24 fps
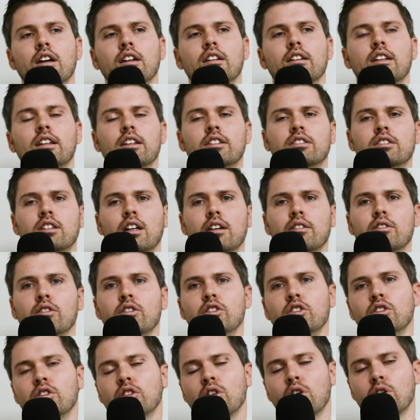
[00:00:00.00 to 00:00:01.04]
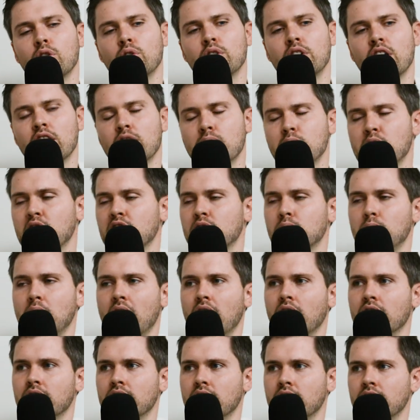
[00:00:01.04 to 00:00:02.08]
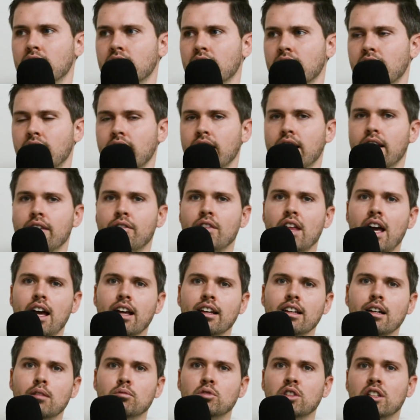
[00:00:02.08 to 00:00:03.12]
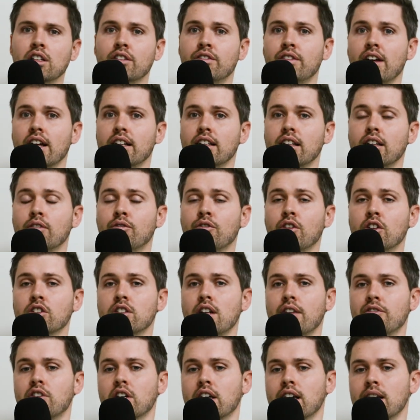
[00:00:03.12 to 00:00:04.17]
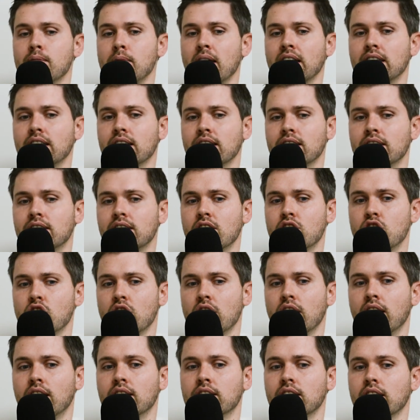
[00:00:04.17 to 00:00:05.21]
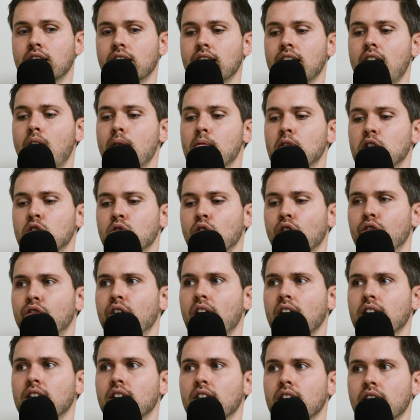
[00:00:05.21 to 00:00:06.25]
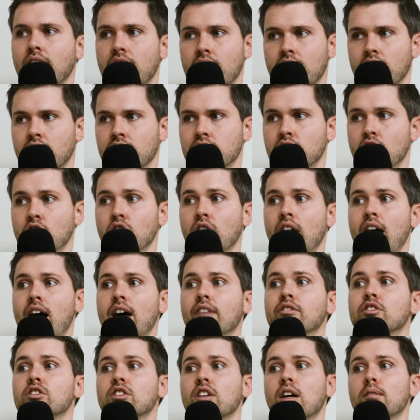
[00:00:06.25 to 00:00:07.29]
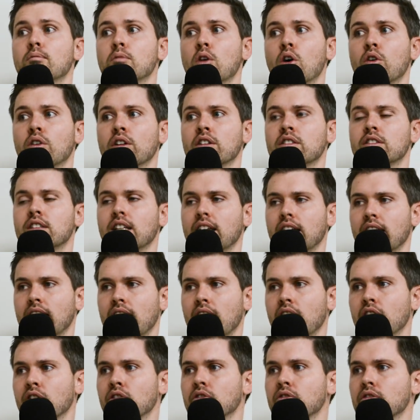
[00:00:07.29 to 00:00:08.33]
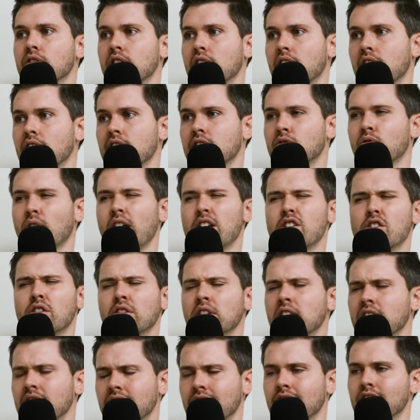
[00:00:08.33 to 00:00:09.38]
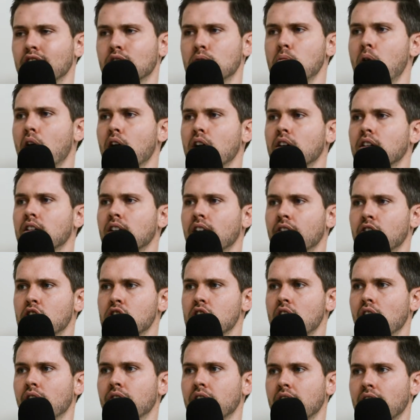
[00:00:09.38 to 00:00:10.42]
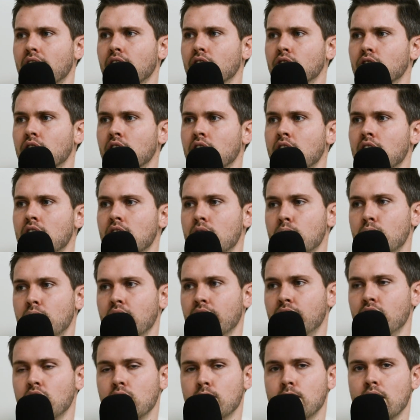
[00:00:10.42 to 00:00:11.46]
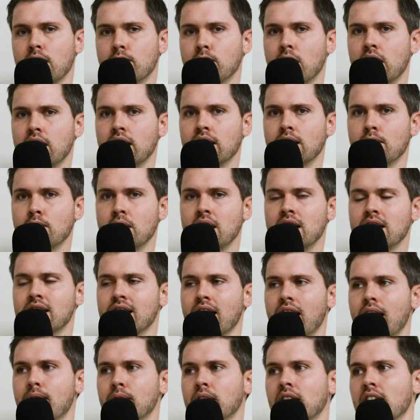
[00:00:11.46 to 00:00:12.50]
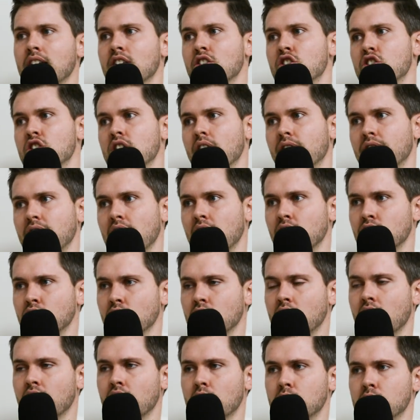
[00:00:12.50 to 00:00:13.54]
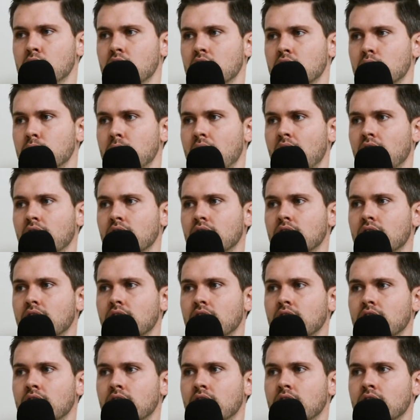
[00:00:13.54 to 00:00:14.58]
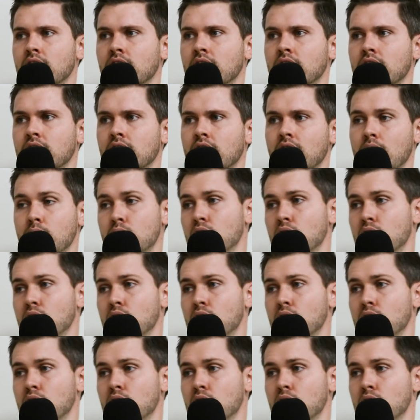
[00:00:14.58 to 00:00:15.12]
to let it stop. You can go to another municipality. Like, yeah, if like, that comes into effect, first off, they're going to make the decision and it's going to come into effect later. So you'll have some notice to get out. Yeah. And uh, write your leases smart. Give yourself an out. But if you can make money in the meantime and then shift out to another municipality, keep